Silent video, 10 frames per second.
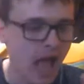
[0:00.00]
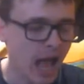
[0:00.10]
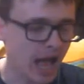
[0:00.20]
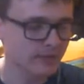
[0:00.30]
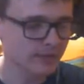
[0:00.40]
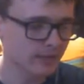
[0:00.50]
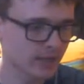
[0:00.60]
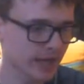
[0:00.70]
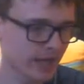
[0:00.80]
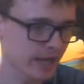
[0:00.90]
and
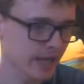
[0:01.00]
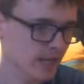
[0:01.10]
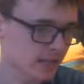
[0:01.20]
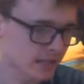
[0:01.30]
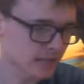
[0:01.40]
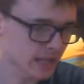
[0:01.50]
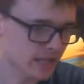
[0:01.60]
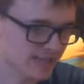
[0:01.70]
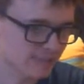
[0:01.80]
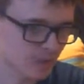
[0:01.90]
uh, and the
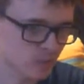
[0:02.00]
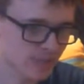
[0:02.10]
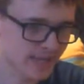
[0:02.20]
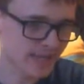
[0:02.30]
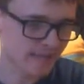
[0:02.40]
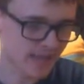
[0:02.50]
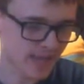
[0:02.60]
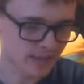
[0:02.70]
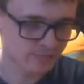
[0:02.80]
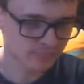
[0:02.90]
same with
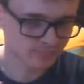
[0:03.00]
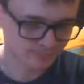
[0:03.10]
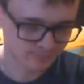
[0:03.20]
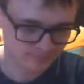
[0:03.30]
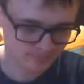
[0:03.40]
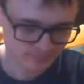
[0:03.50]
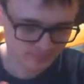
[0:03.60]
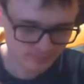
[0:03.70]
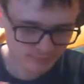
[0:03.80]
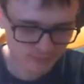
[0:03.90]
um,
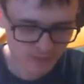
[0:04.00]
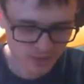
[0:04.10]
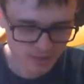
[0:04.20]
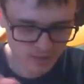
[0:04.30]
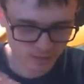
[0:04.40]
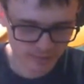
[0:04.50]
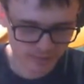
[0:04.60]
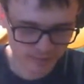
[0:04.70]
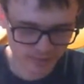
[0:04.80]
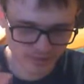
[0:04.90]
oh, what
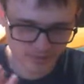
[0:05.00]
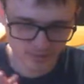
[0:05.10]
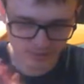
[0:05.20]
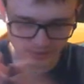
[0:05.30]
other one? What,